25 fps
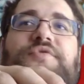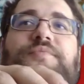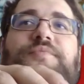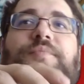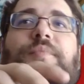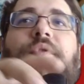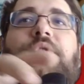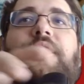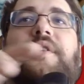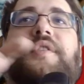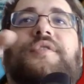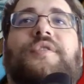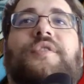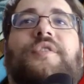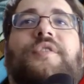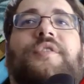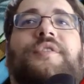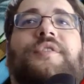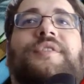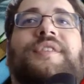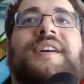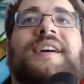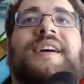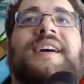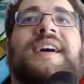board
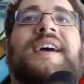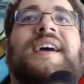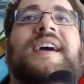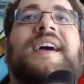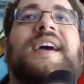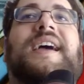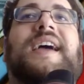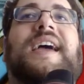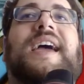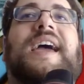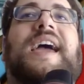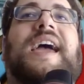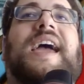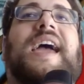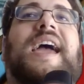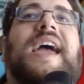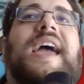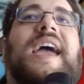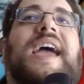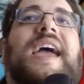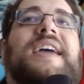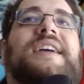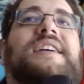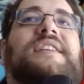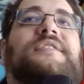on
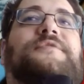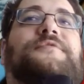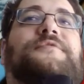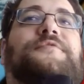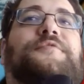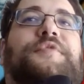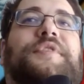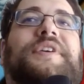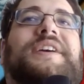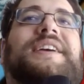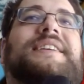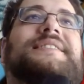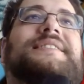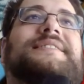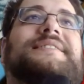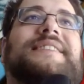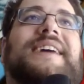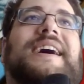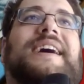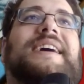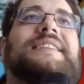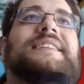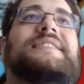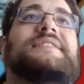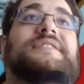a free
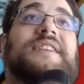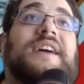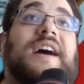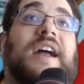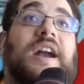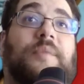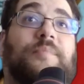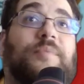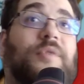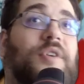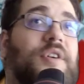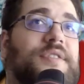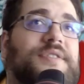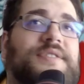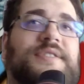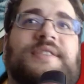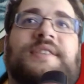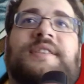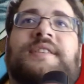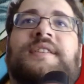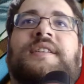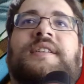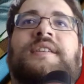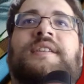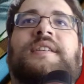size cardboard.
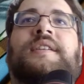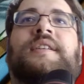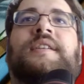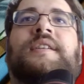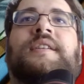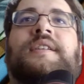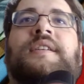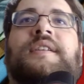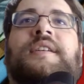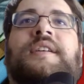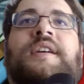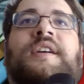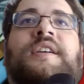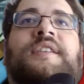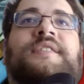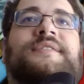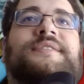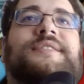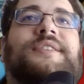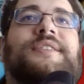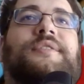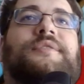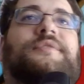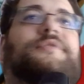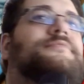
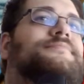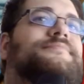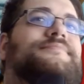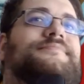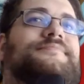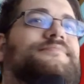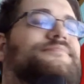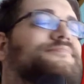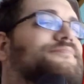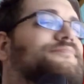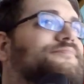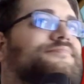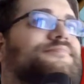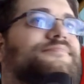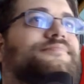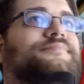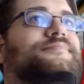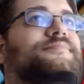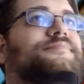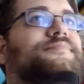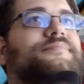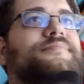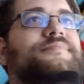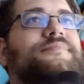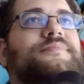So
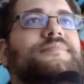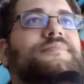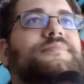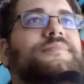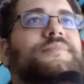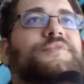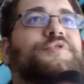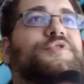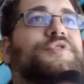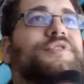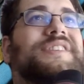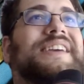the